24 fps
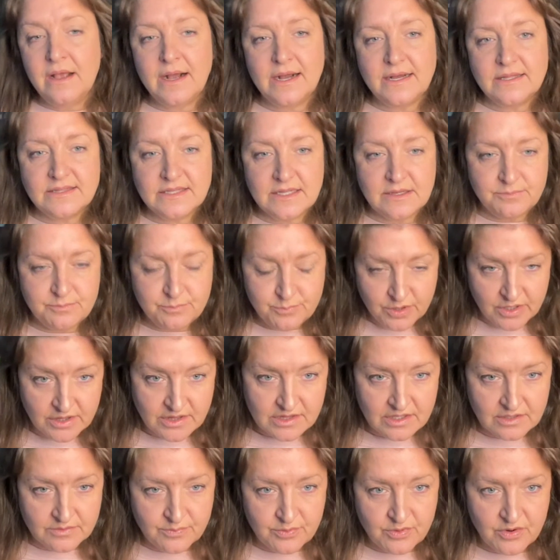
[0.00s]
and then put
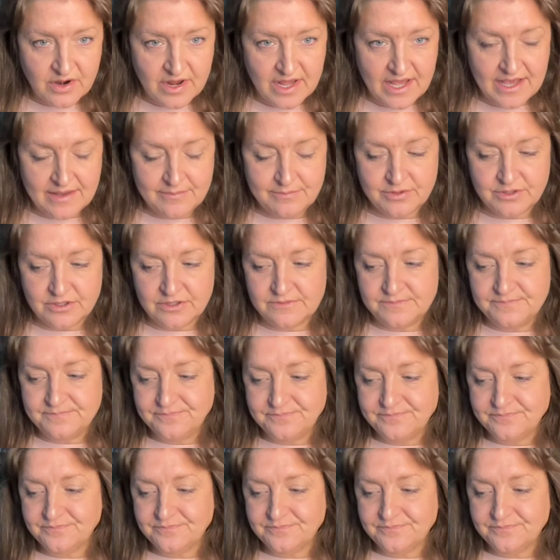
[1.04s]
the preamble